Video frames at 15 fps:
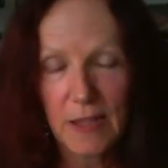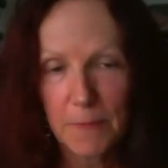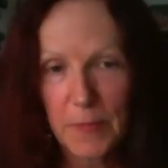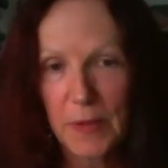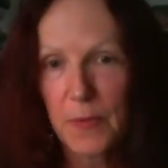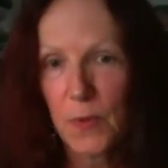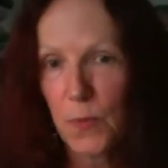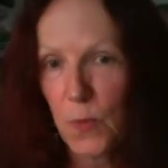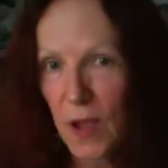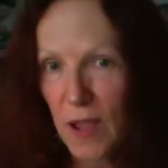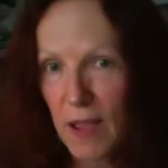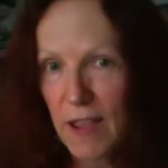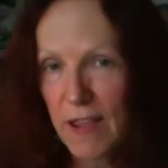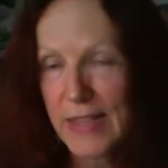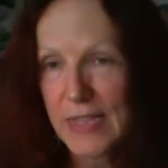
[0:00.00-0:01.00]
People
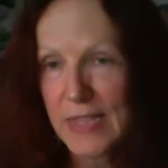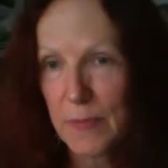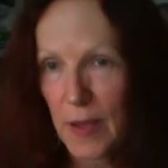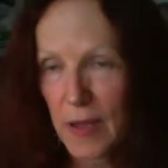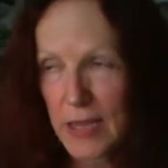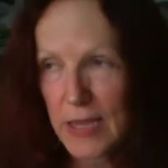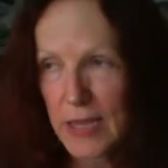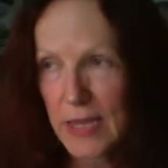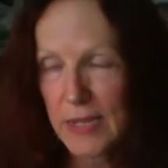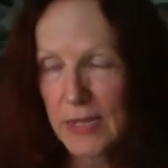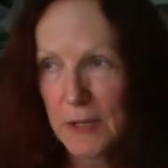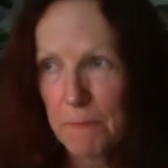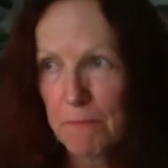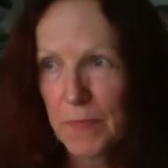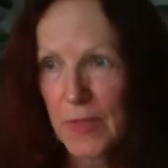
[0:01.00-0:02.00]
were inspired
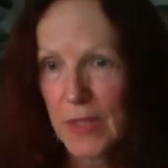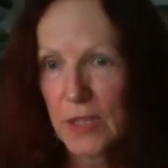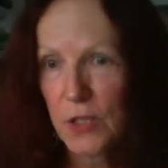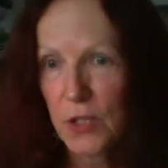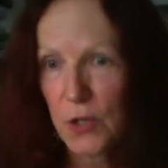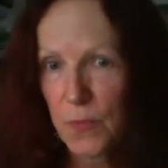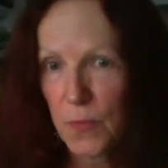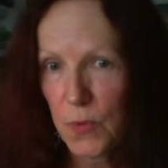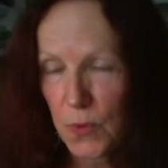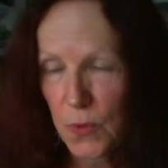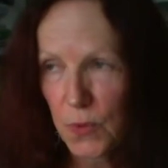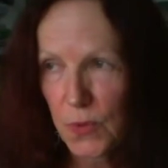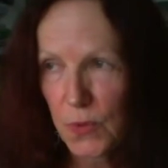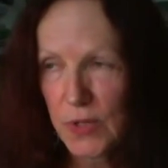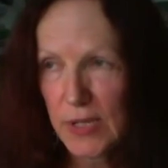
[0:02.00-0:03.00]
to do
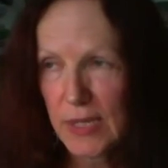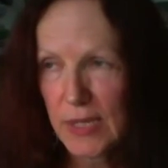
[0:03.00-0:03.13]
more.